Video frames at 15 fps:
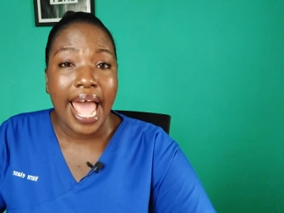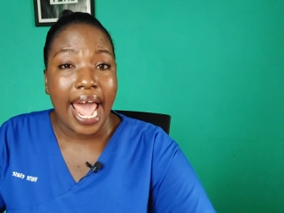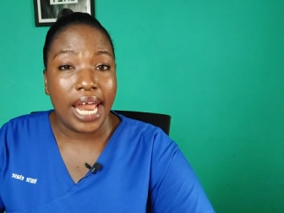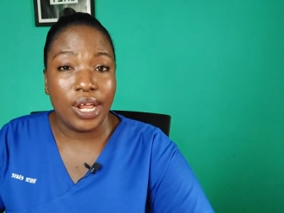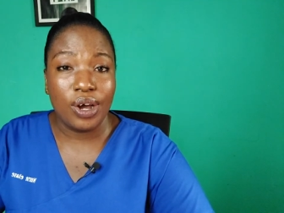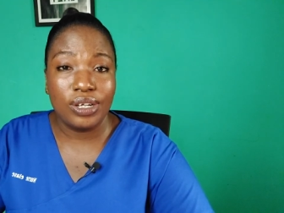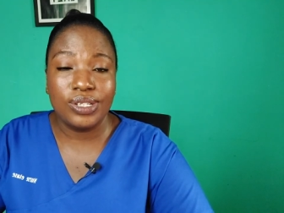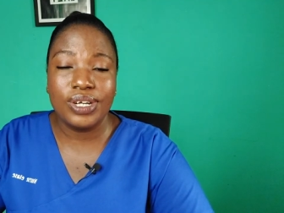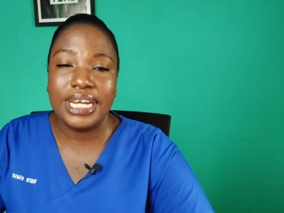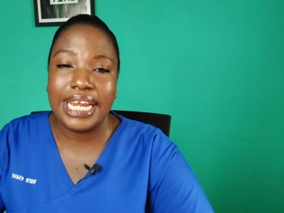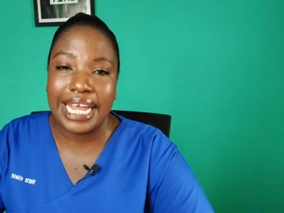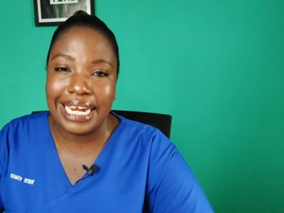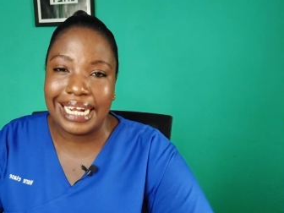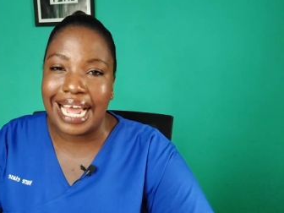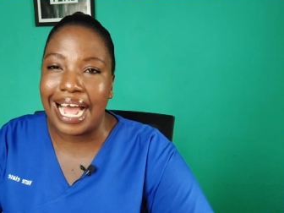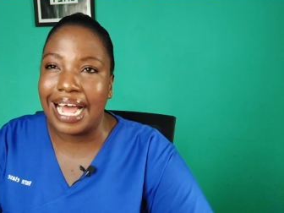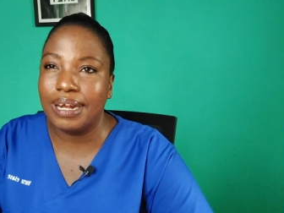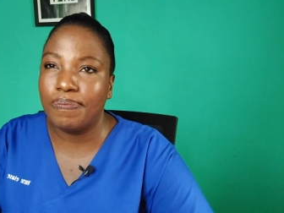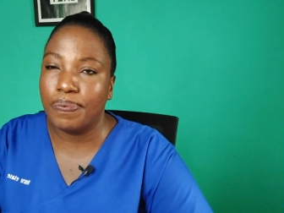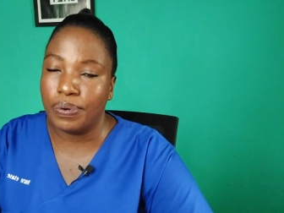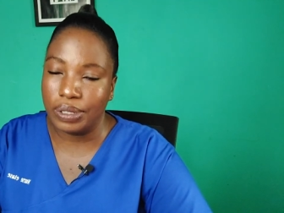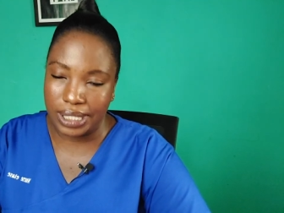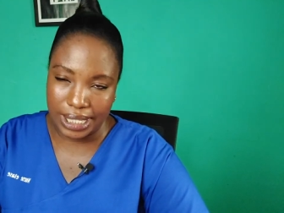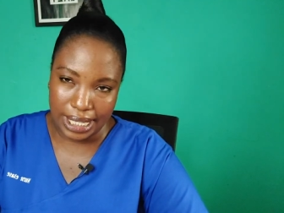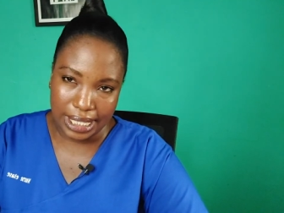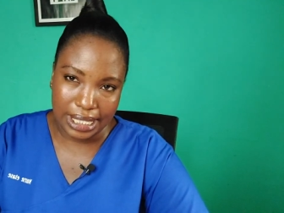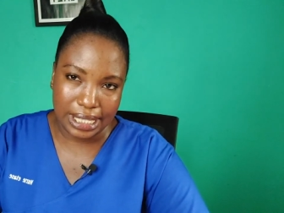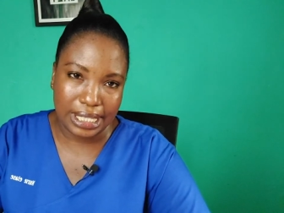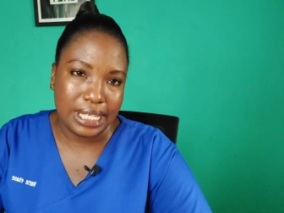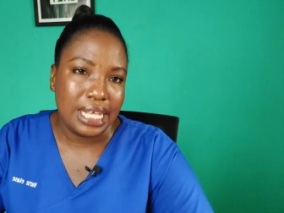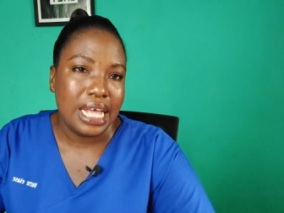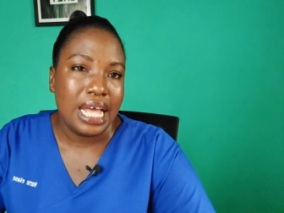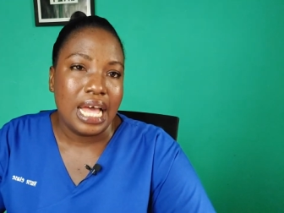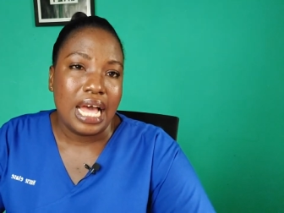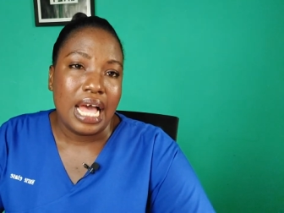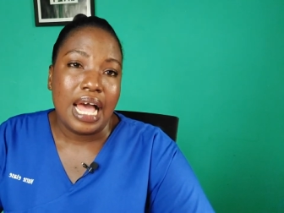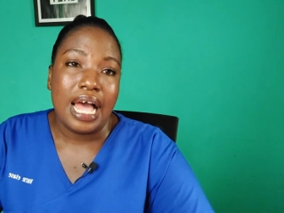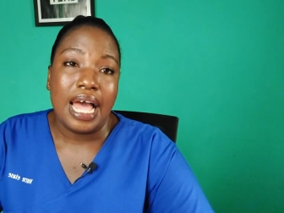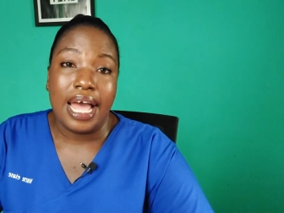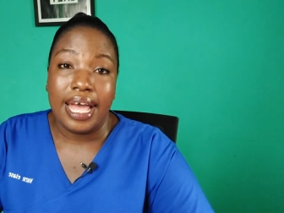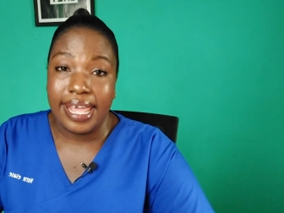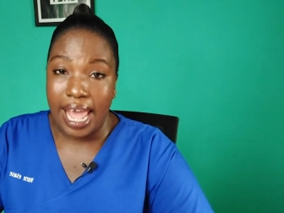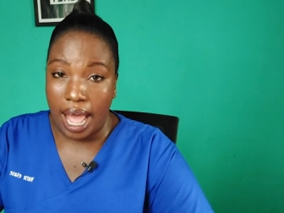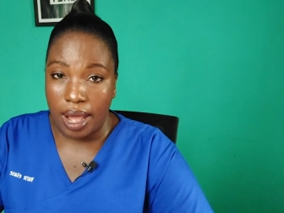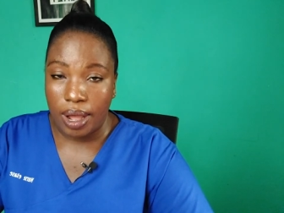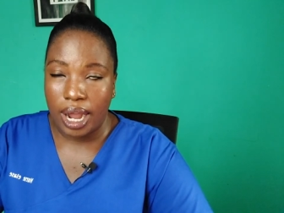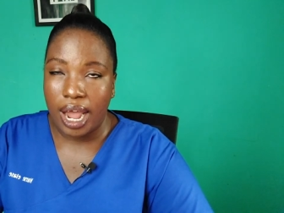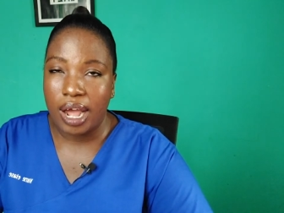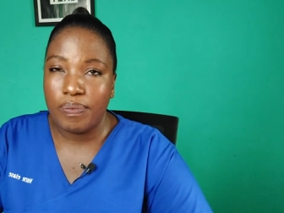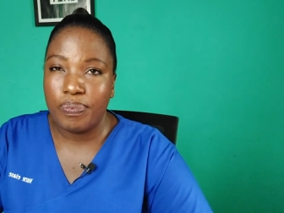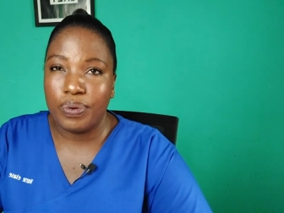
And you also need canned proteins. Uh, yeah, canned